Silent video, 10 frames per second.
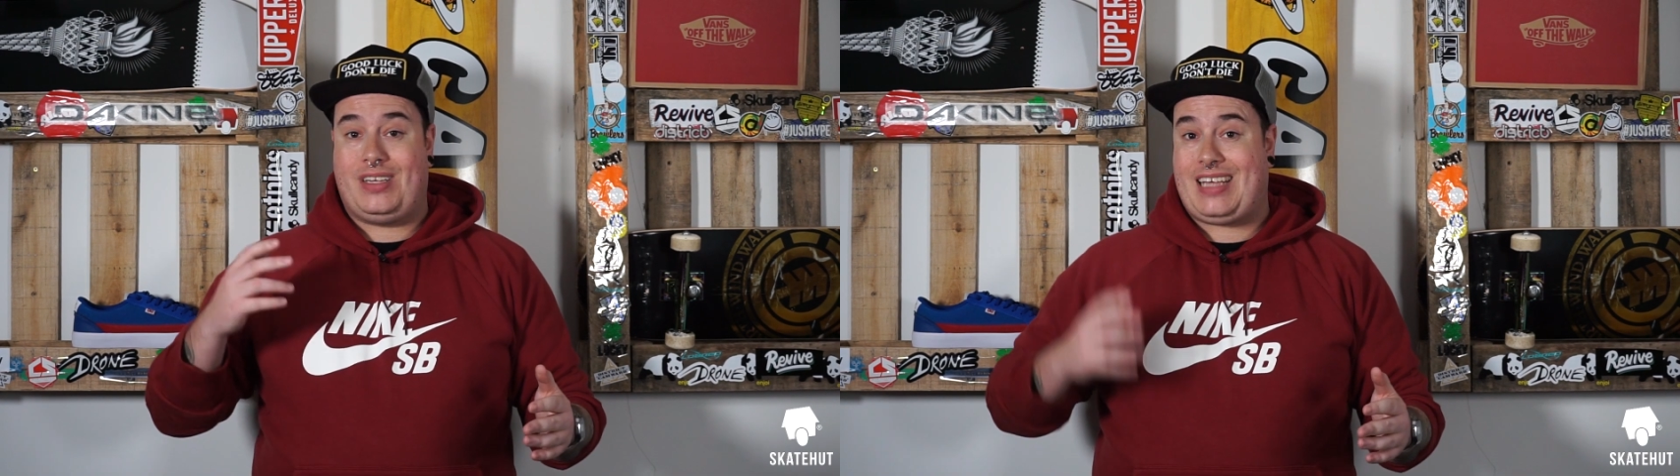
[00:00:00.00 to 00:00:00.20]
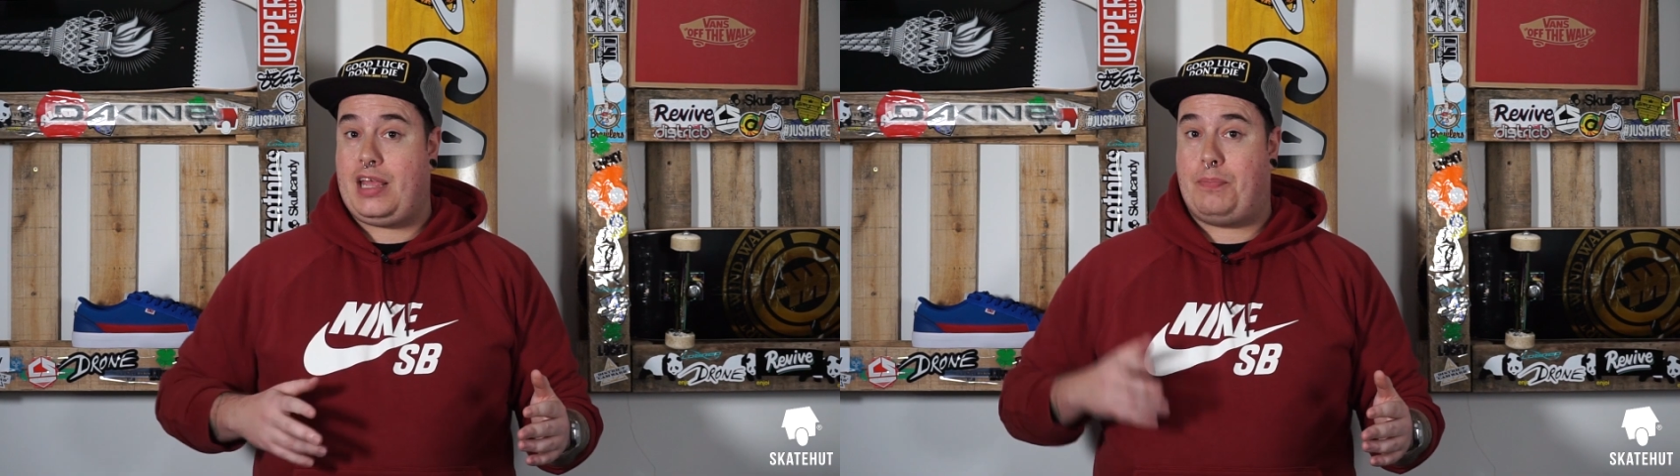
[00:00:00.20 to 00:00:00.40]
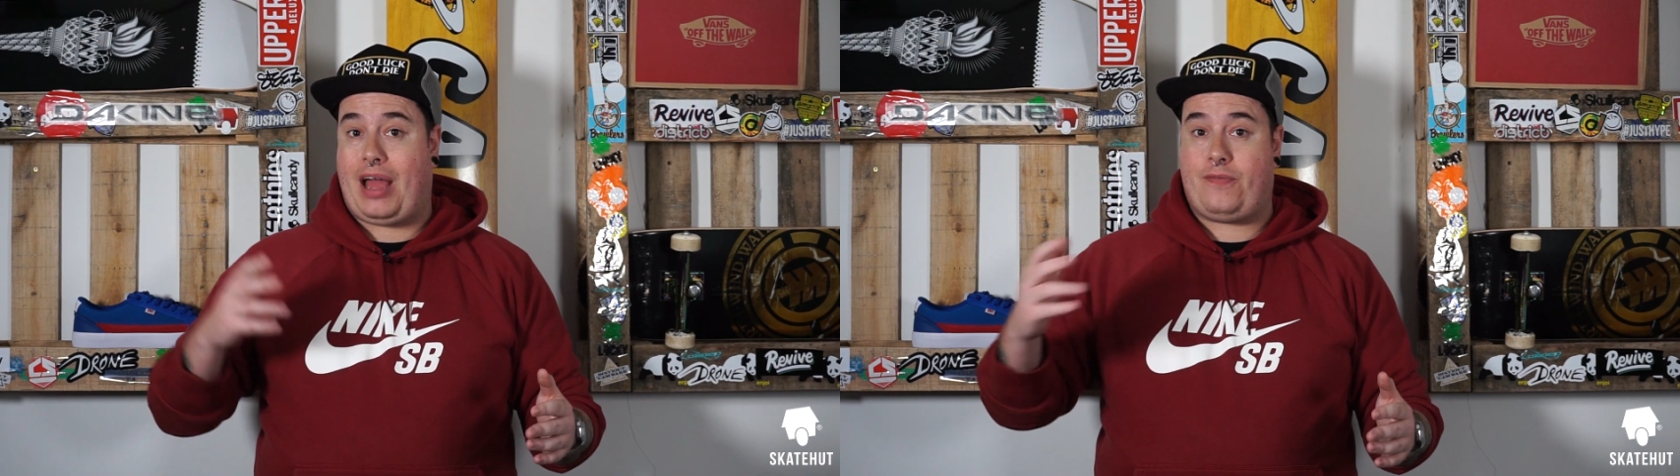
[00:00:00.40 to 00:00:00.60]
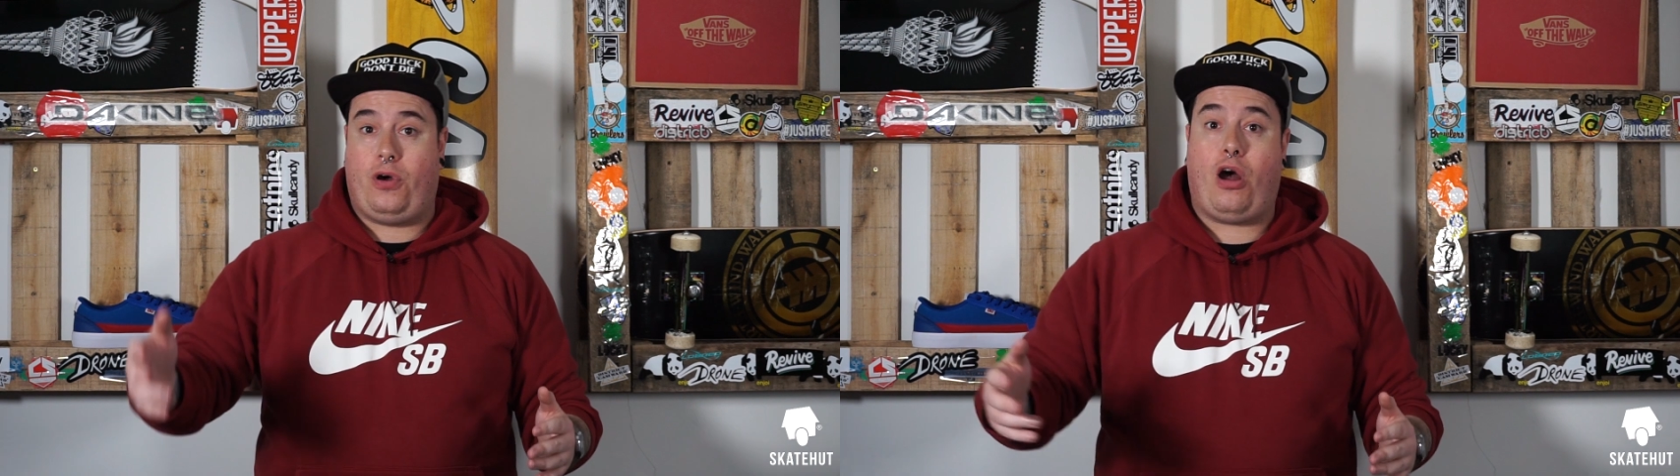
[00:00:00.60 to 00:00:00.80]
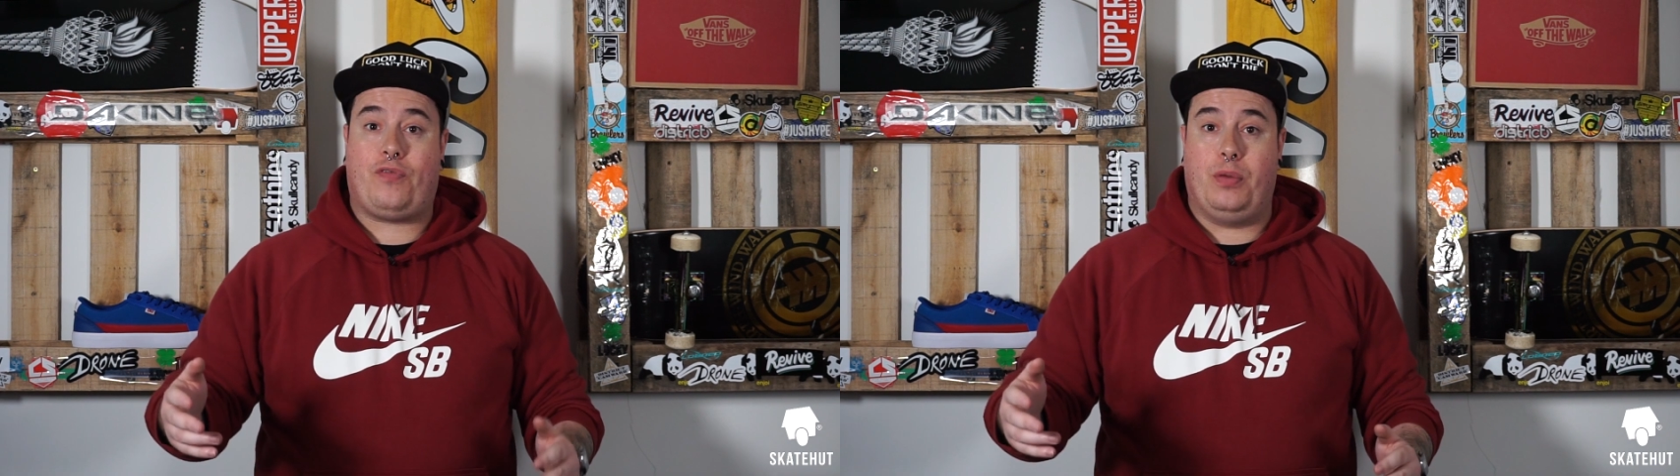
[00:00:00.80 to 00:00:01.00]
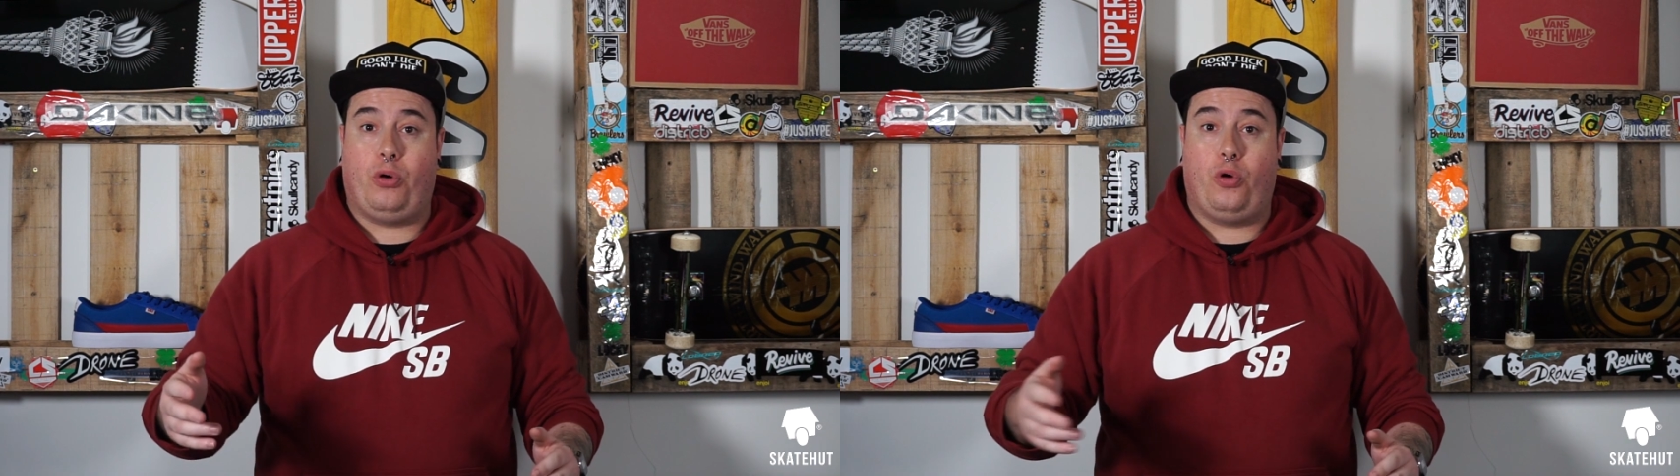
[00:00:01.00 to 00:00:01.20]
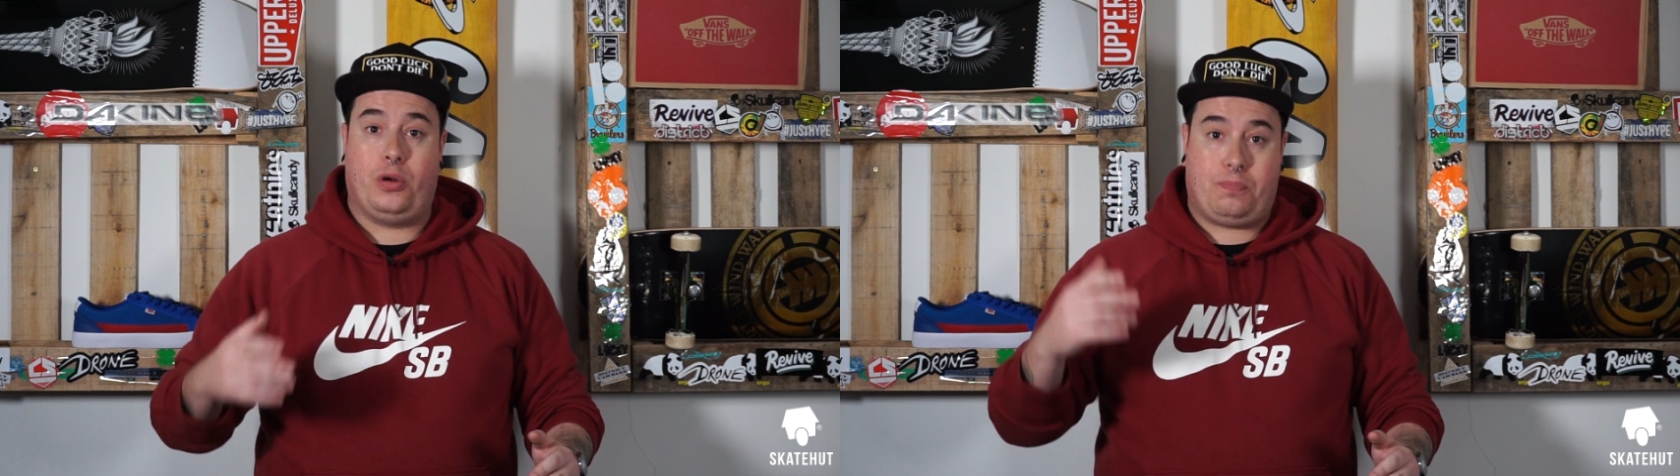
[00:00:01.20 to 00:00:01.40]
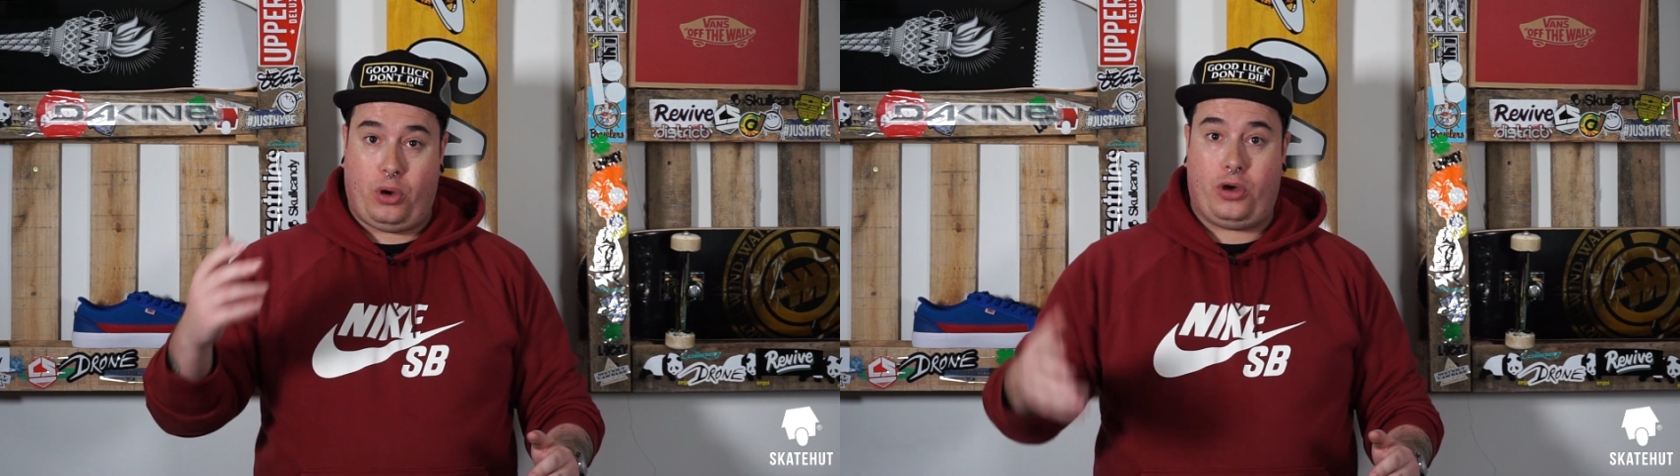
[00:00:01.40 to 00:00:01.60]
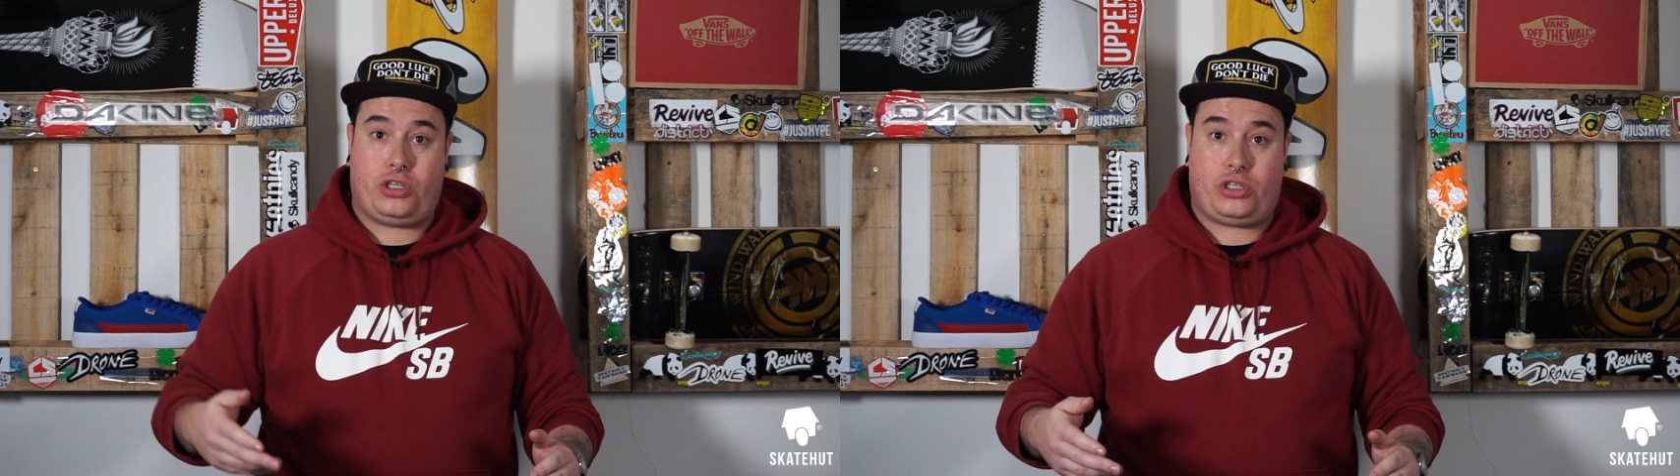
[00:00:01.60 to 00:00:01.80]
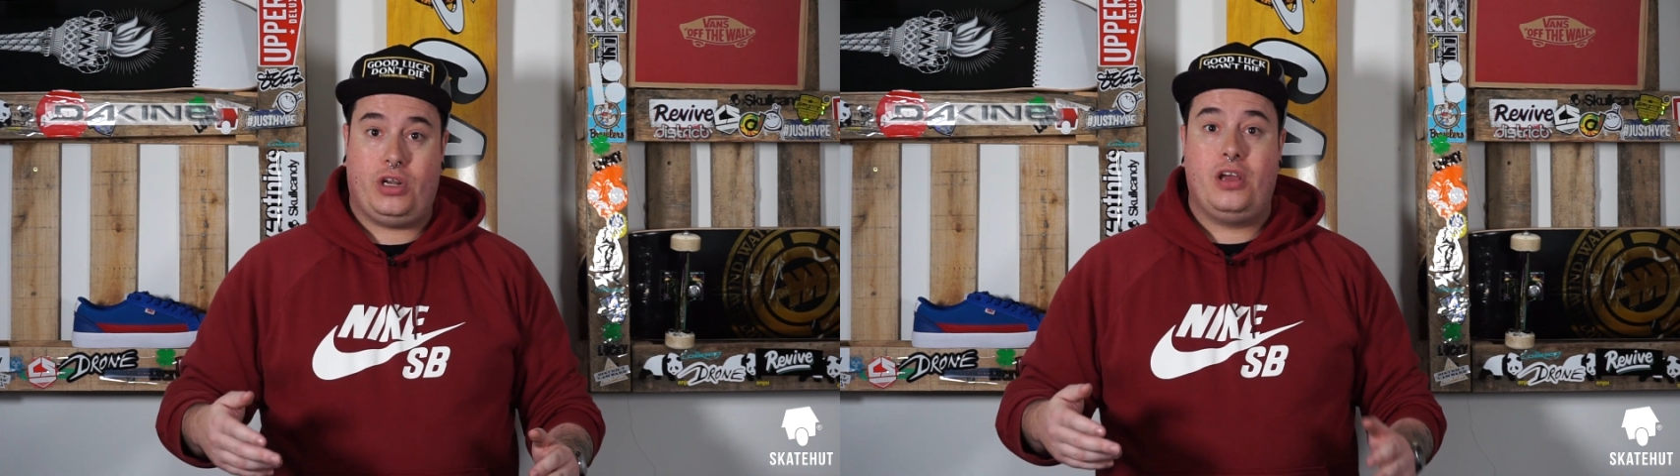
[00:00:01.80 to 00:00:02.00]
take your back foot off the board,
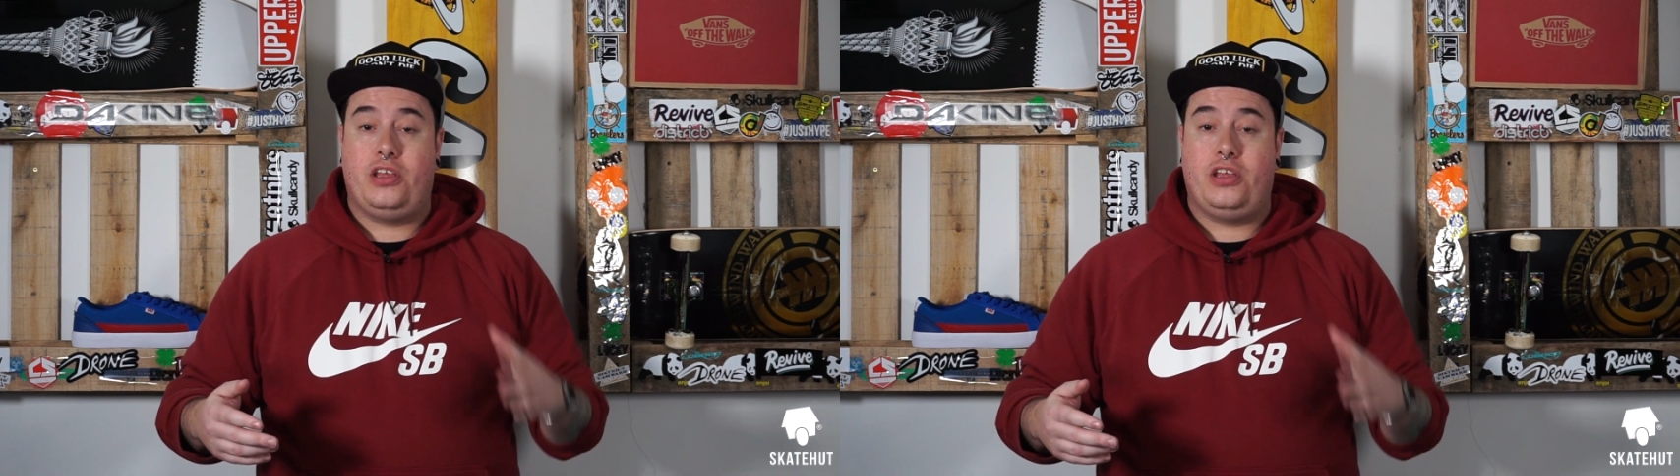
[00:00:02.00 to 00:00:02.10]
push,